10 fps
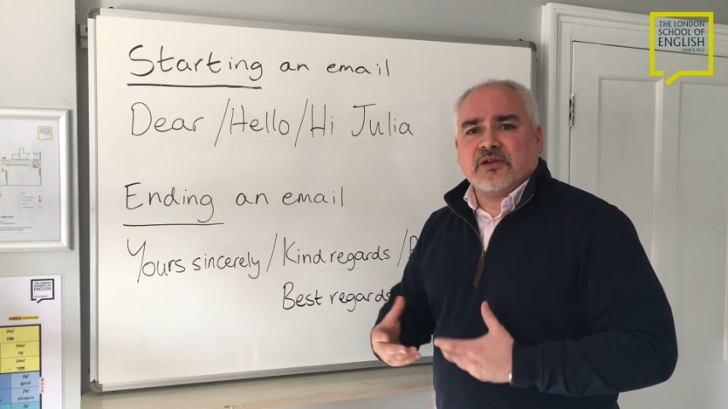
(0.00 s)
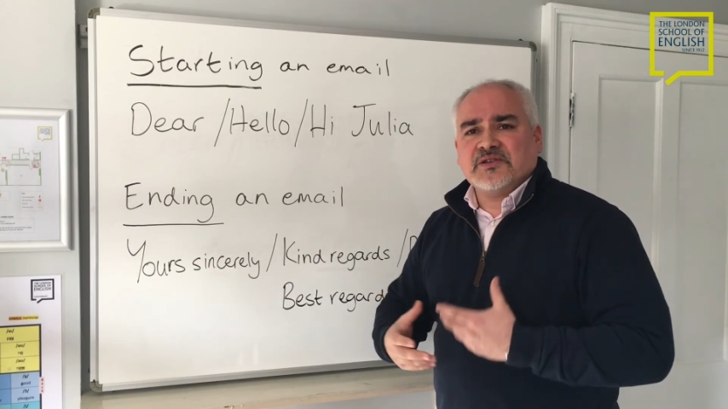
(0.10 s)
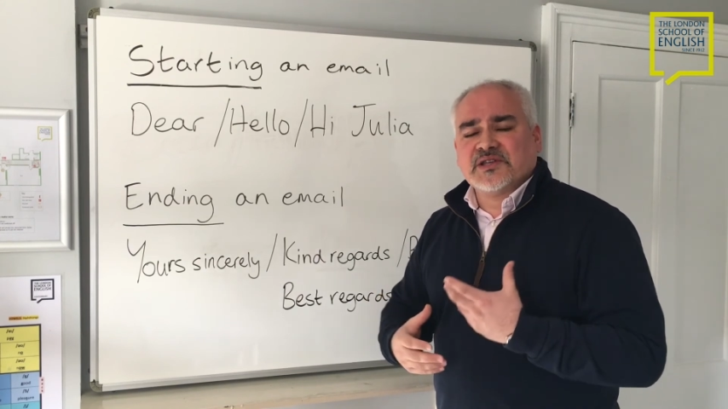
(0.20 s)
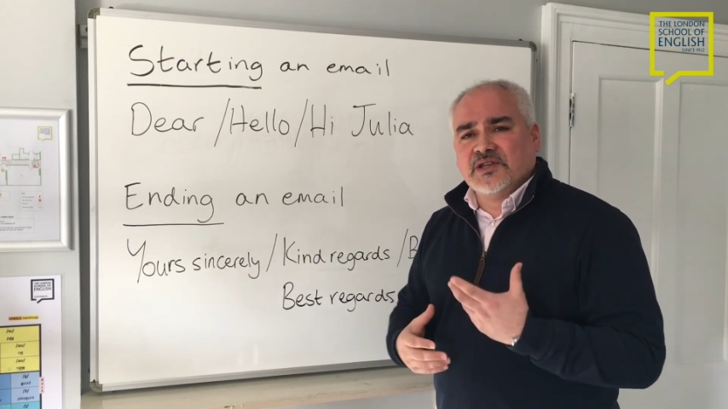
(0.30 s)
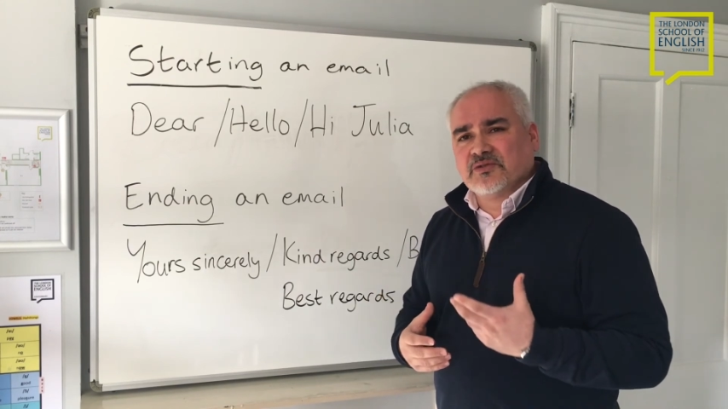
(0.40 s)

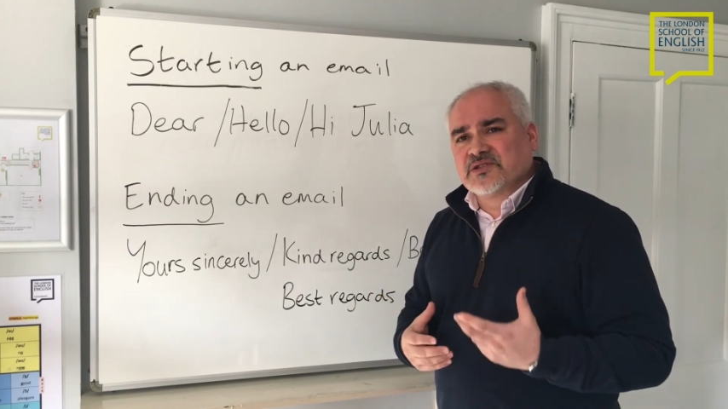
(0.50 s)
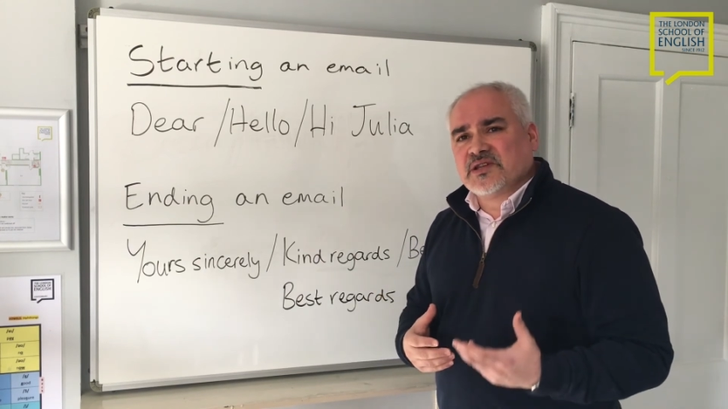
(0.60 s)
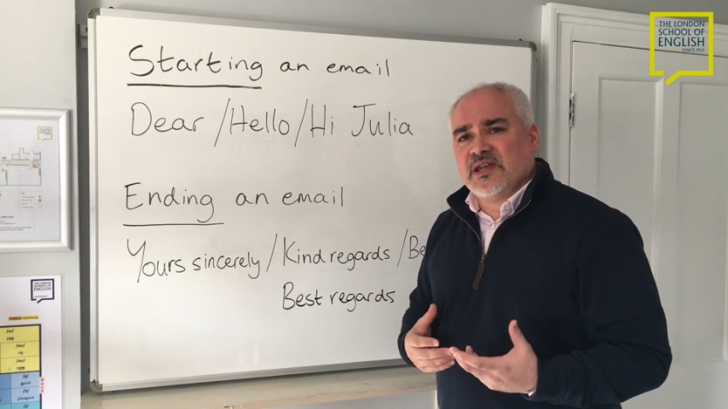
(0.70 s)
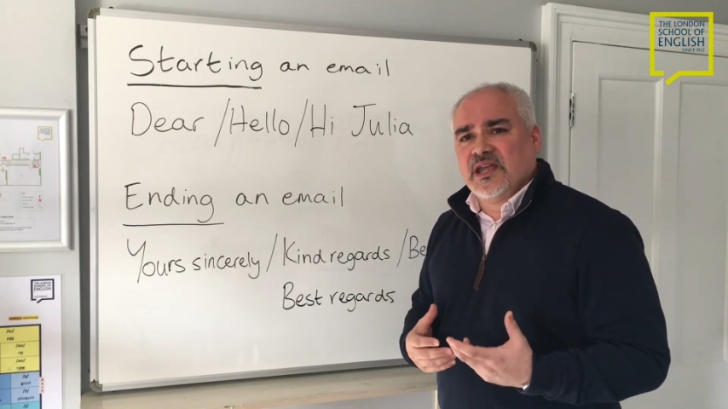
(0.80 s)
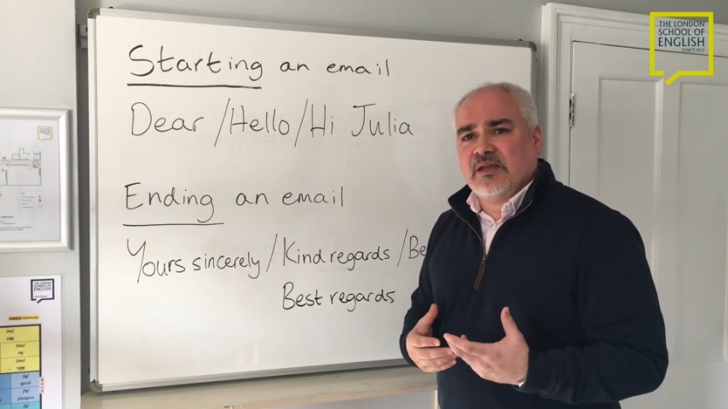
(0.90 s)
who's in your
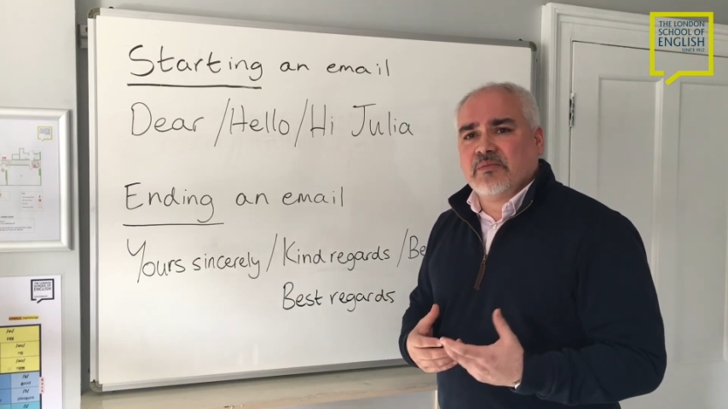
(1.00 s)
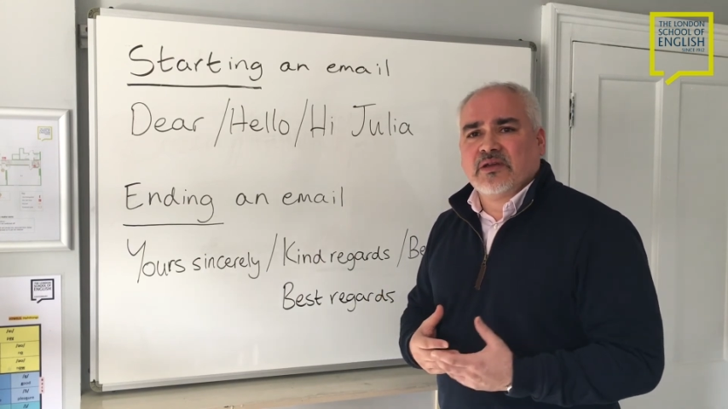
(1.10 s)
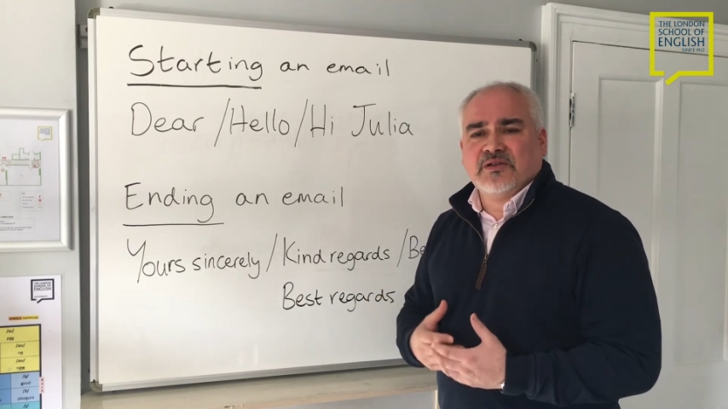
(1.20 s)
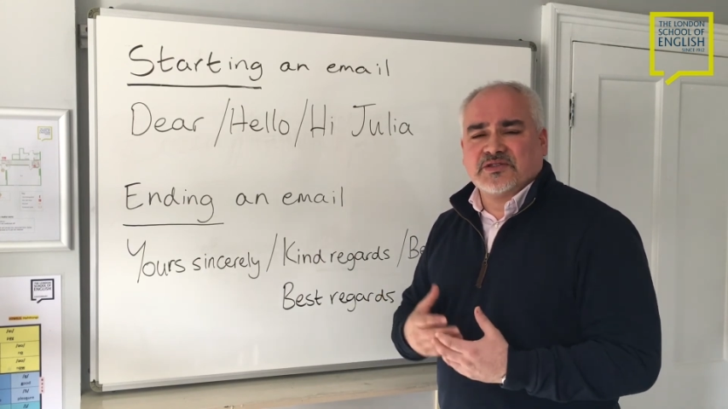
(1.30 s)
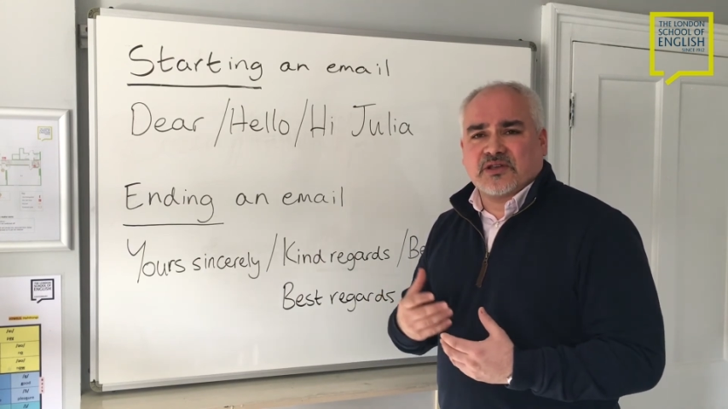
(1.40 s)
team,
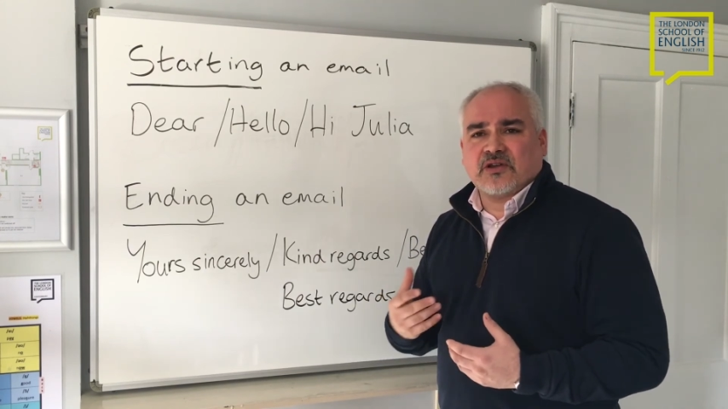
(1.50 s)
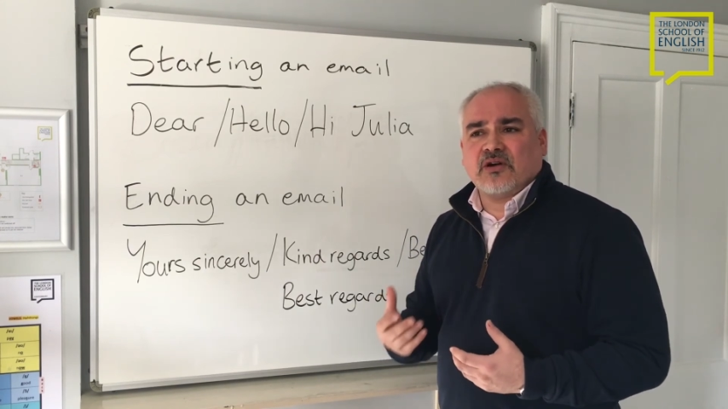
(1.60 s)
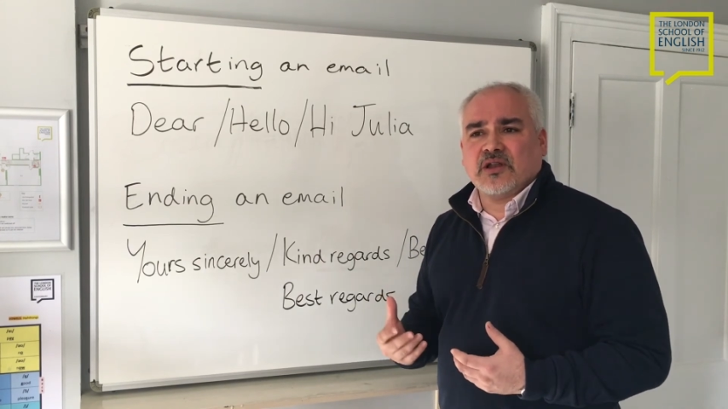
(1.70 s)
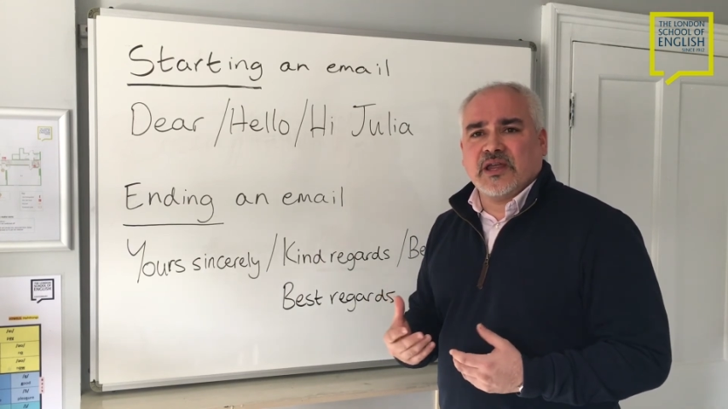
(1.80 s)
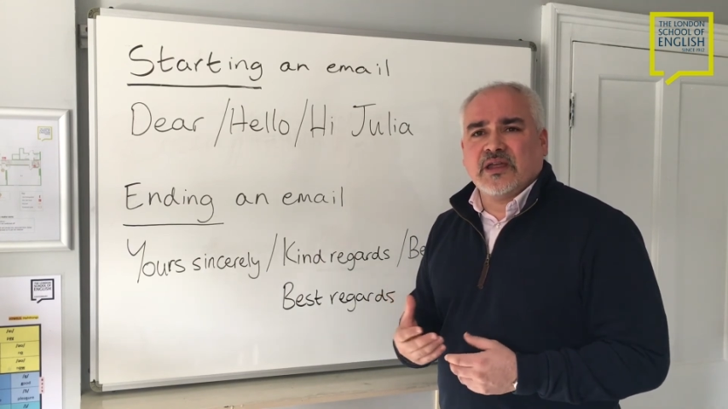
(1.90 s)
who's a
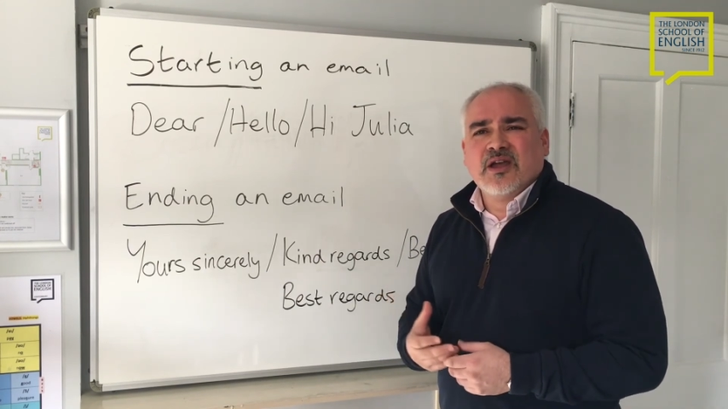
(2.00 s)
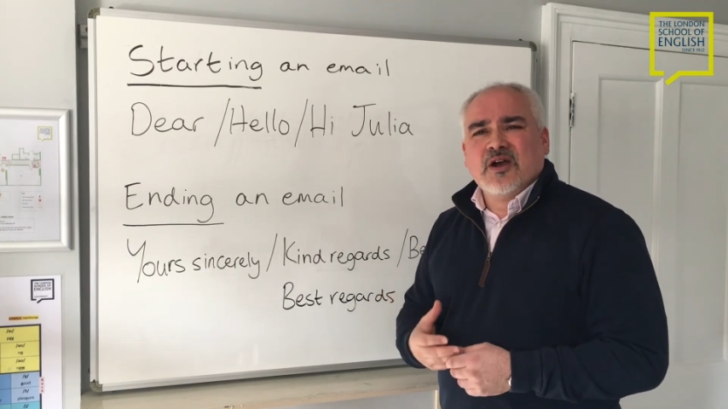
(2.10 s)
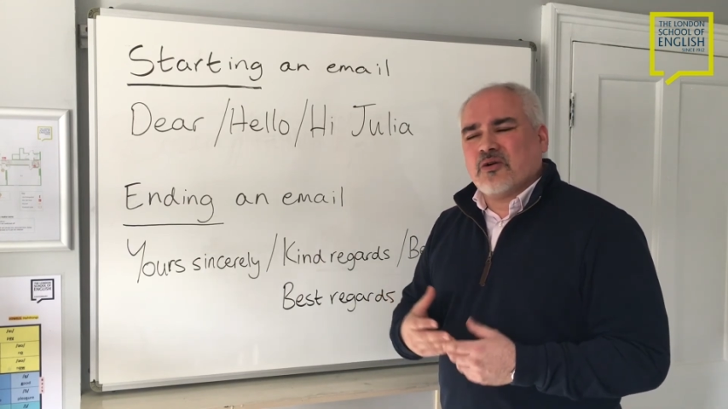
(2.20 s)
colleague,